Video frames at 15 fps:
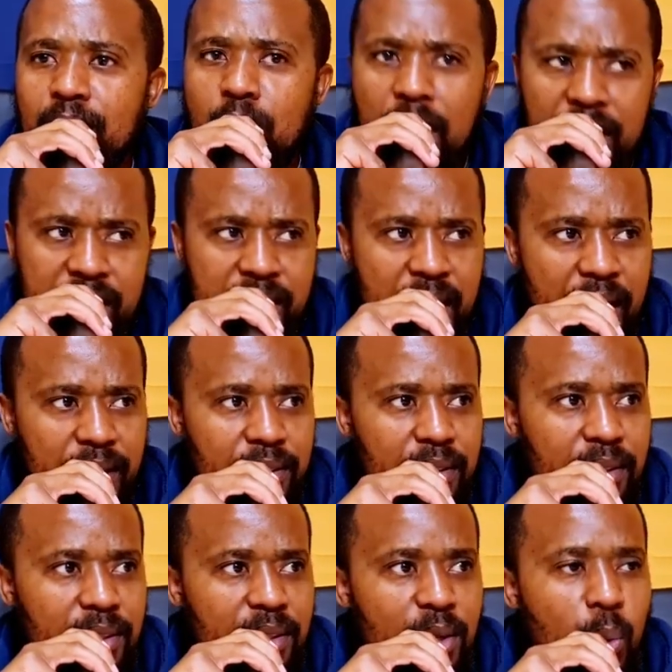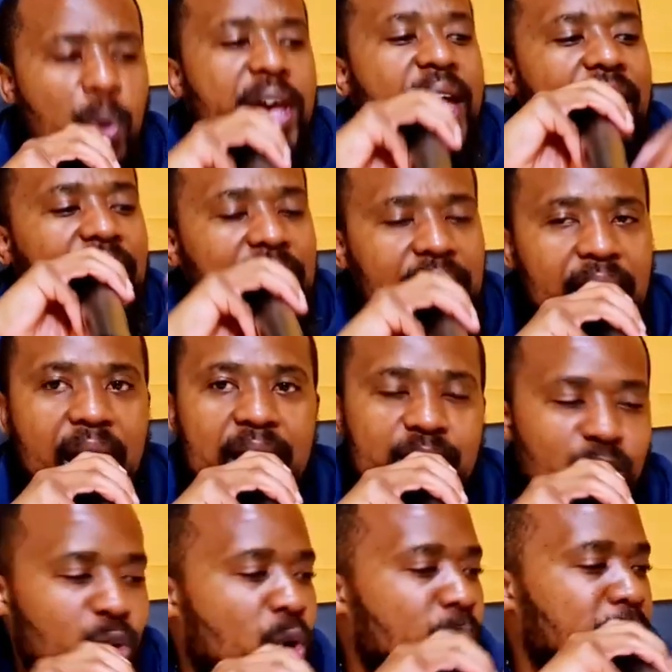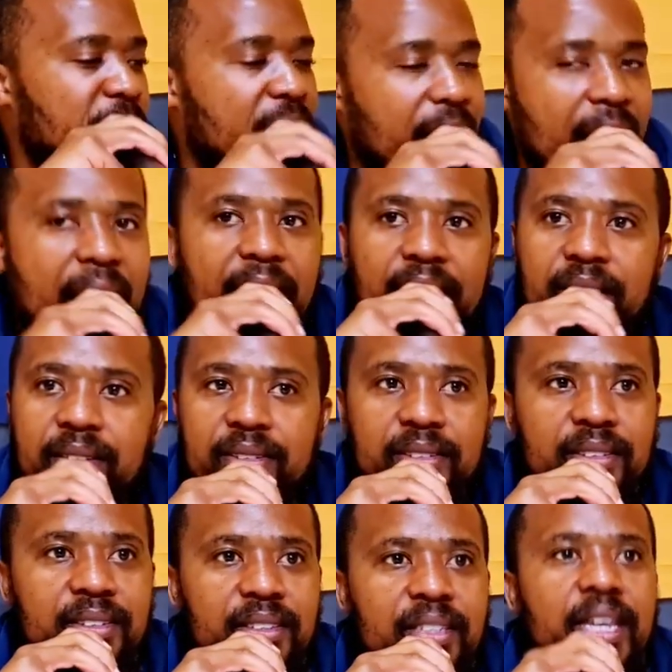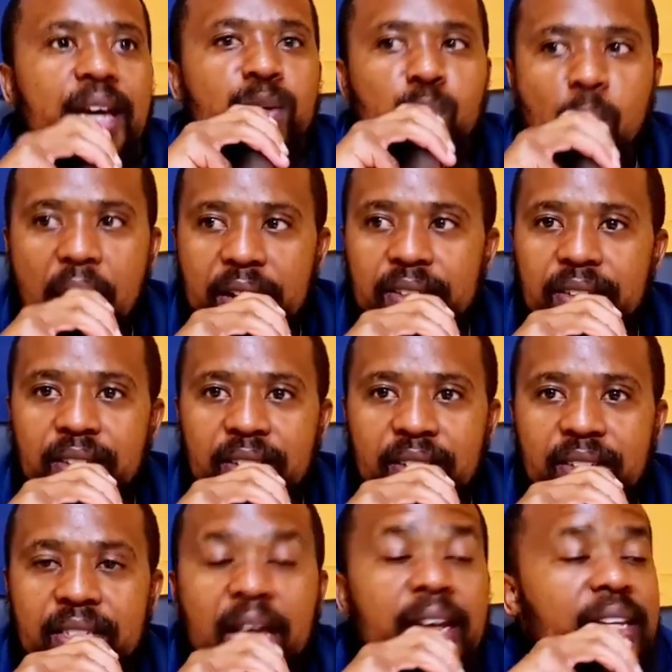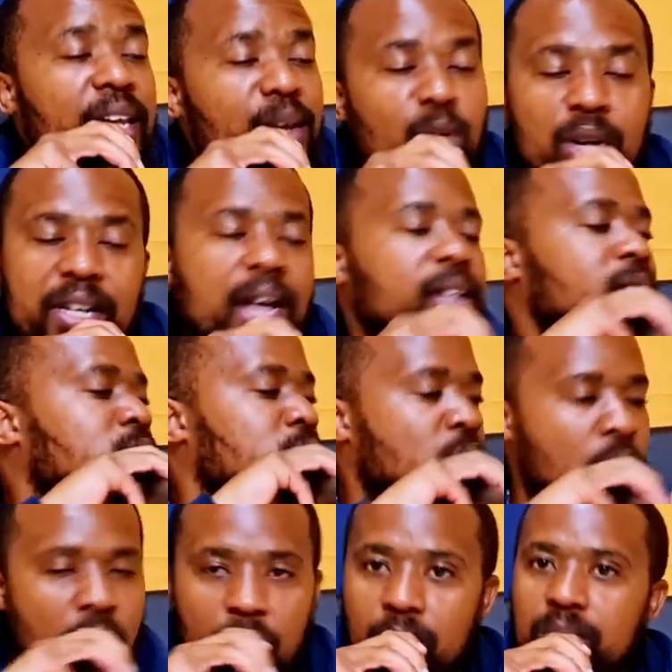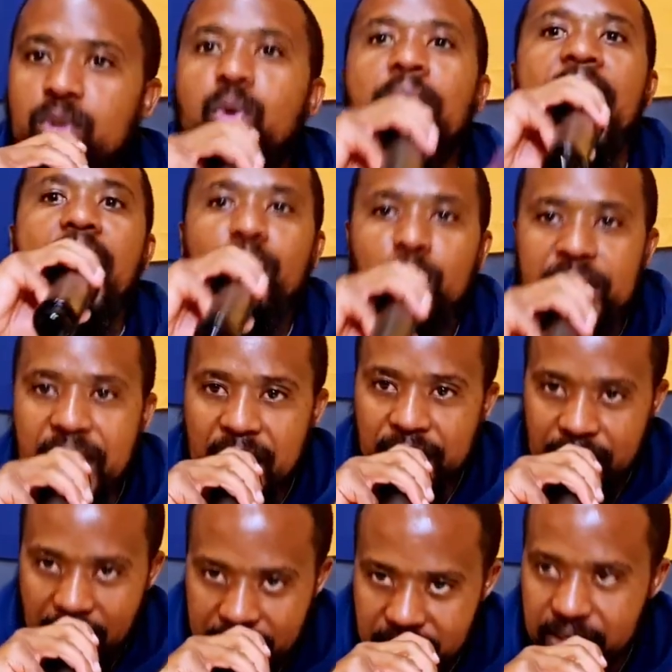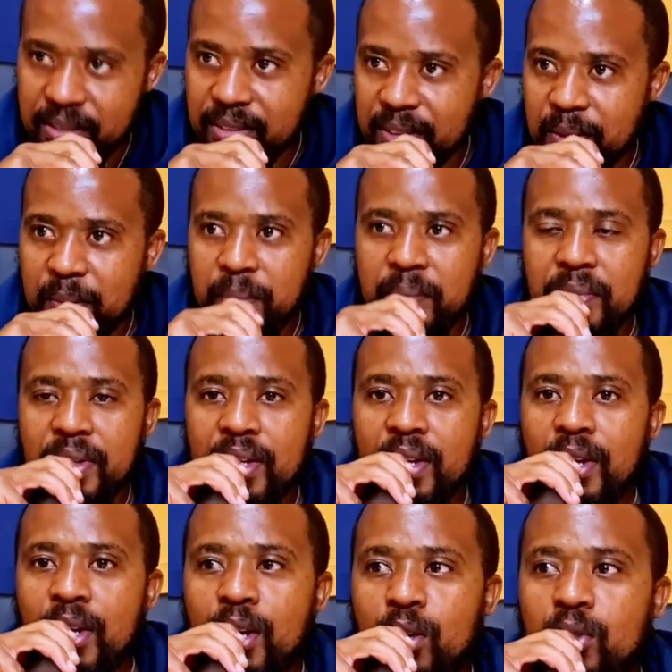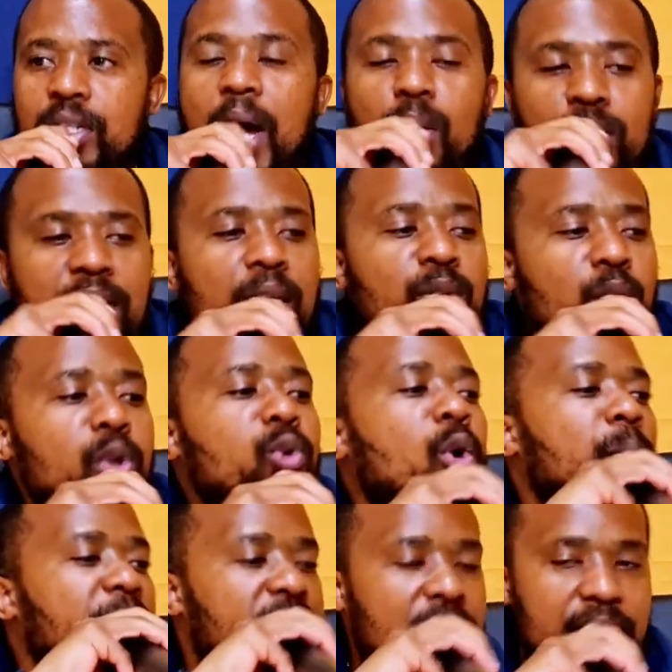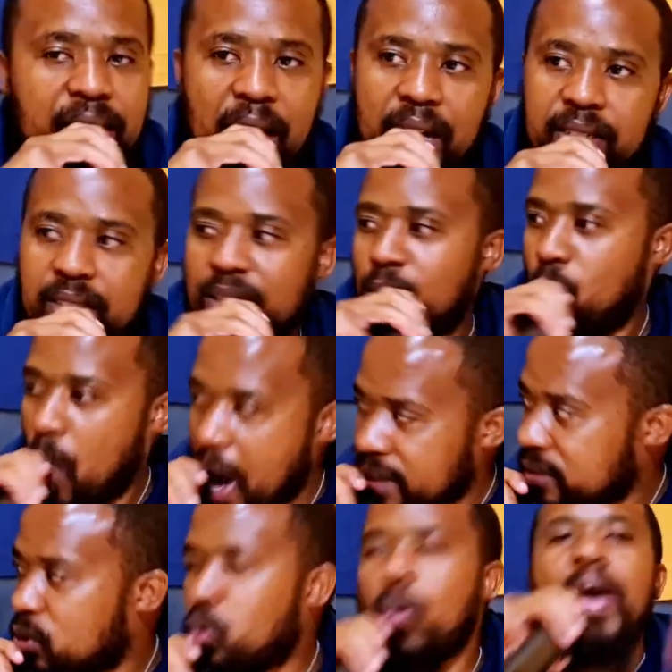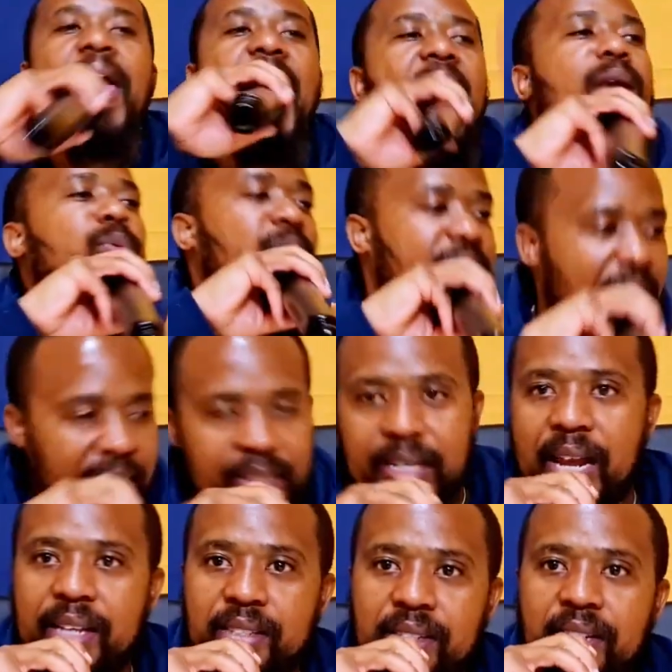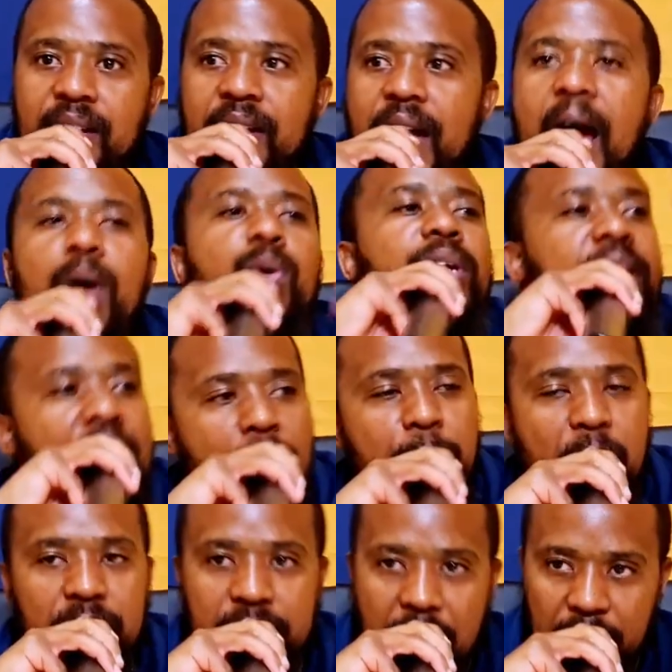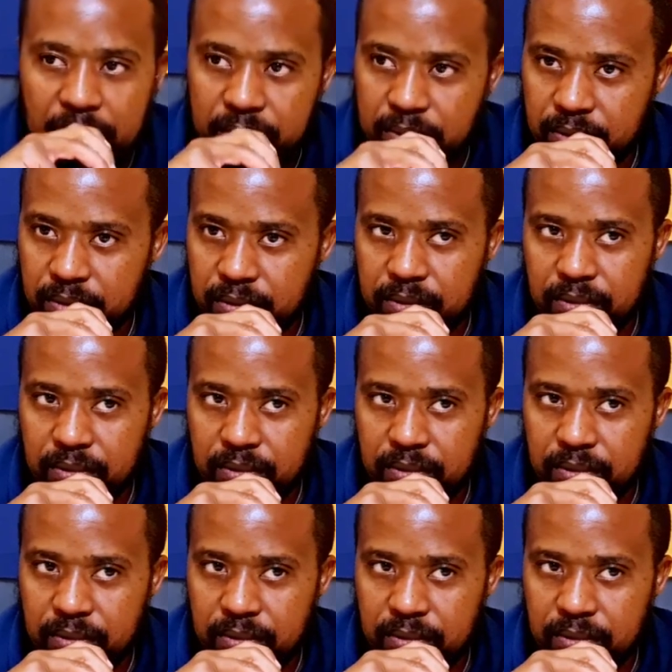You understand? class, don't be a lie. Guess what? The Negro, no, to hell with that class. Thou shalt not commit adultery. What? To hell with that class. I don't care about that.